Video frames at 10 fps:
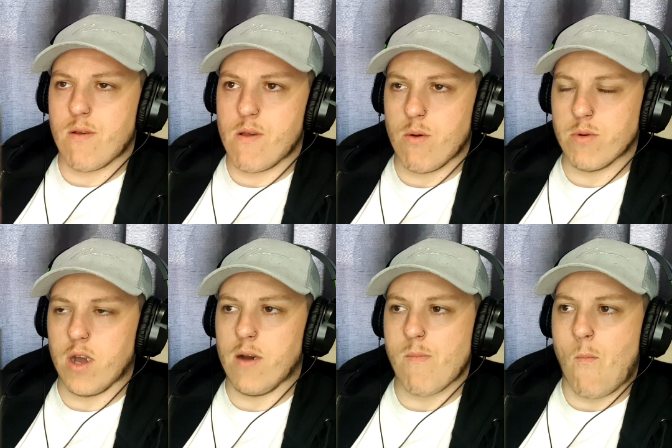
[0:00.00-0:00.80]

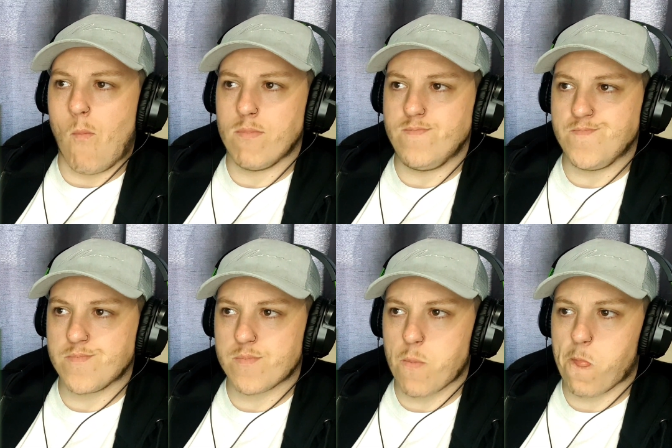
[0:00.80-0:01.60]
Unfortunately, TikTok
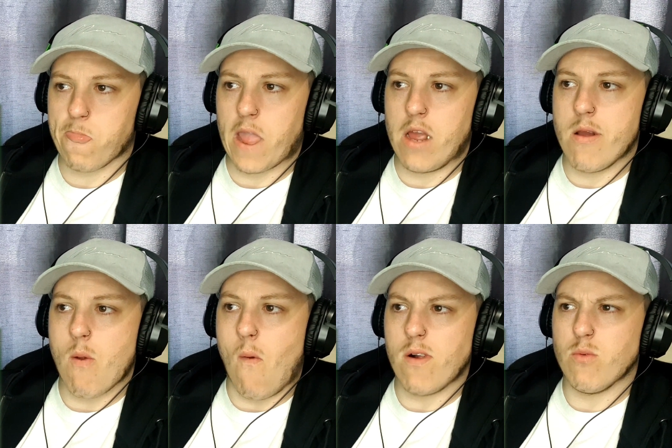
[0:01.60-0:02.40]
user
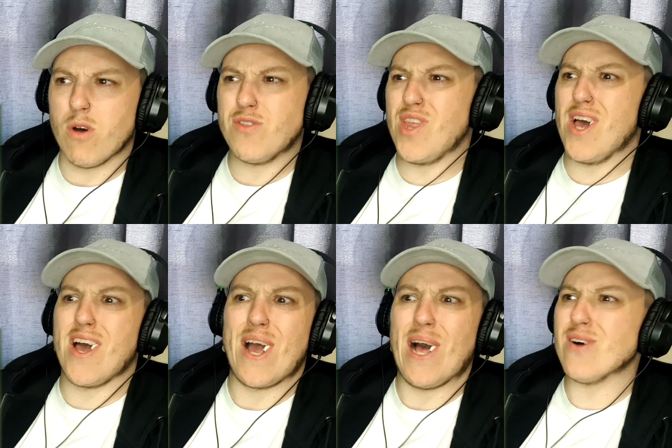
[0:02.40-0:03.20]
Wahid_PC
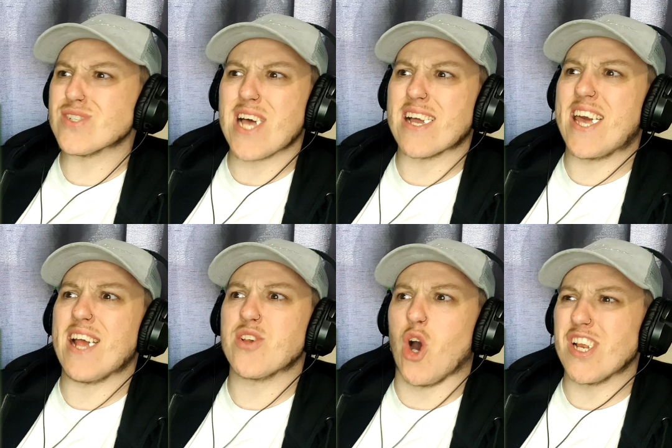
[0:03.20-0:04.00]

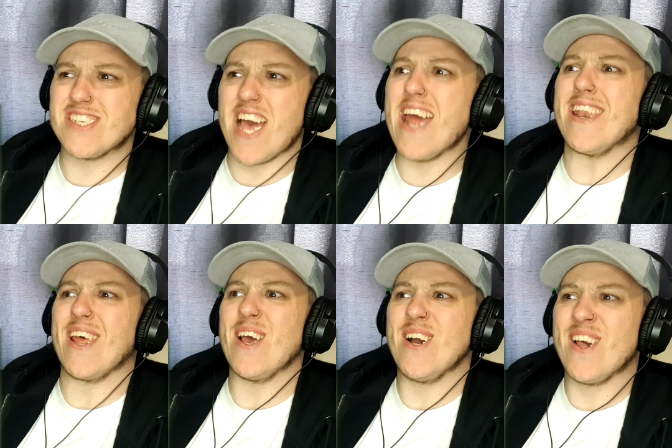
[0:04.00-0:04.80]
uploaded a clip that
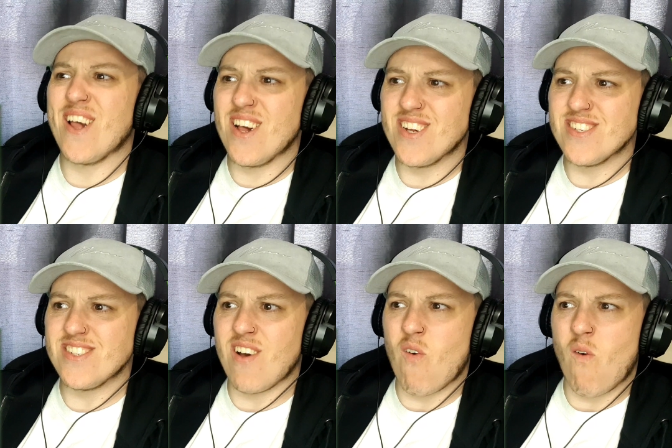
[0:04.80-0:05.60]
showed just
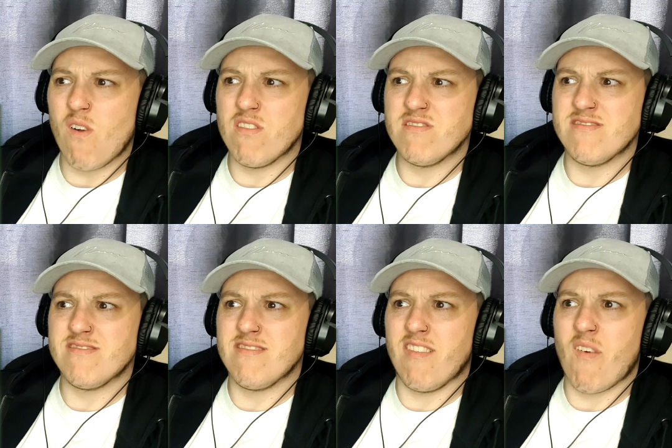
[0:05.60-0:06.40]
that.
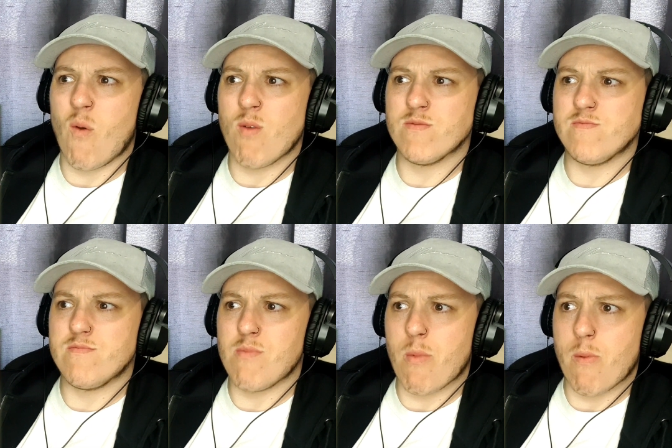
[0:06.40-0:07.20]

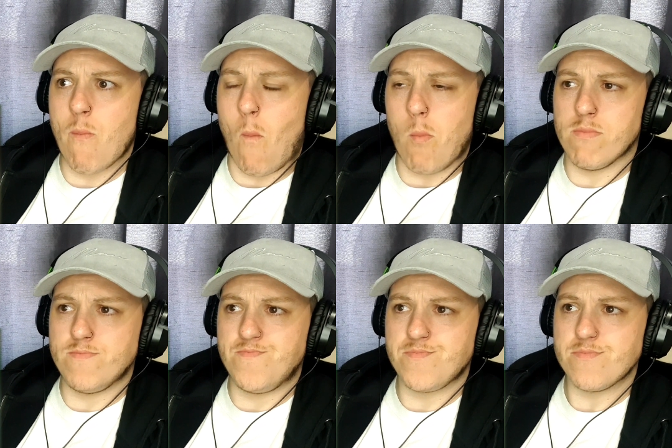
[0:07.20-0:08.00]
In the video, we
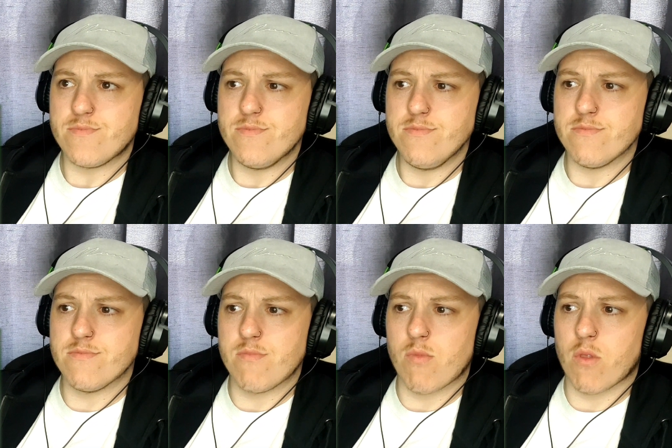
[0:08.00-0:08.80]
see a small
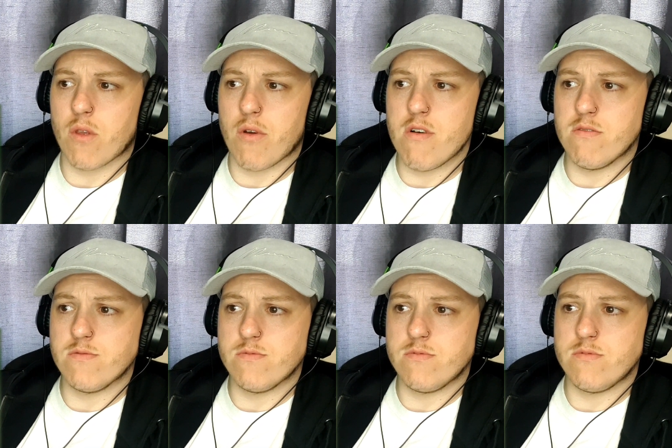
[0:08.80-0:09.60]
child sitting on the
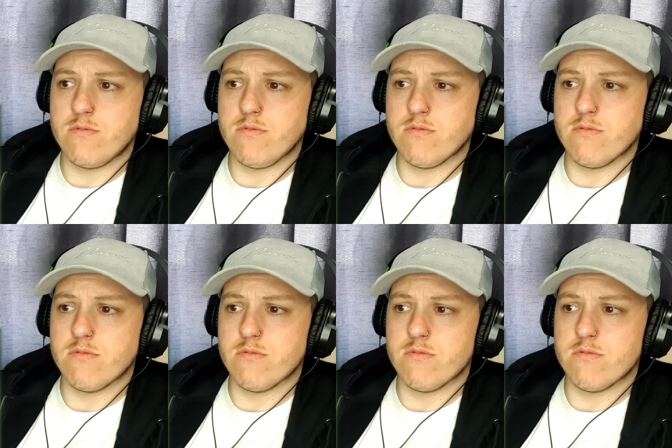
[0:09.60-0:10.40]
floor in the middle of
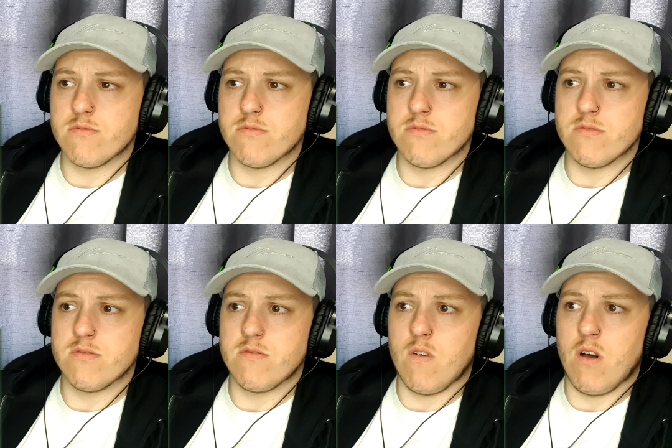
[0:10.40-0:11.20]
frame.
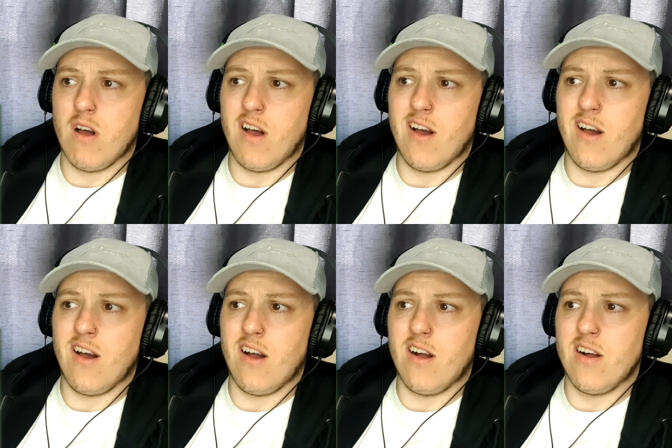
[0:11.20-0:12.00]
Watch what
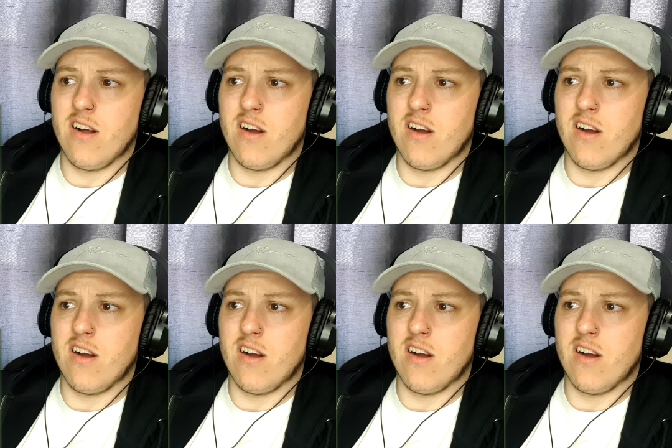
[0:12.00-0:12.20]
happens.